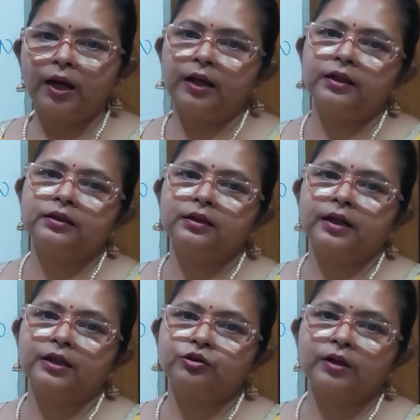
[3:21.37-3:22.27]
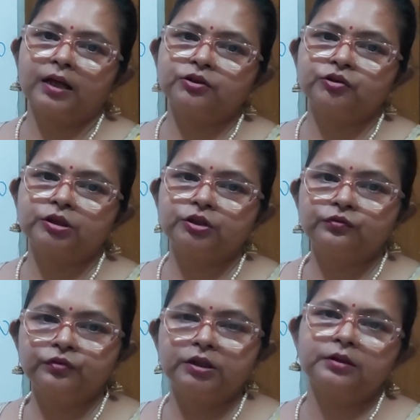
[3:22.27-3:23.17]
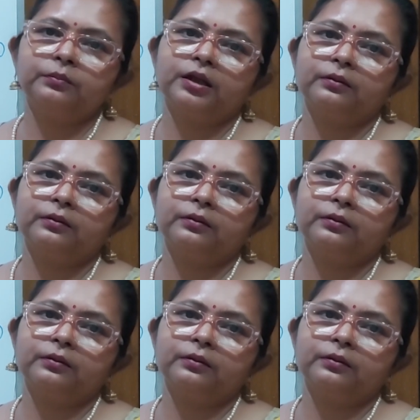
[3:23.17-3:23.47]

and in the nasogastric tube feeding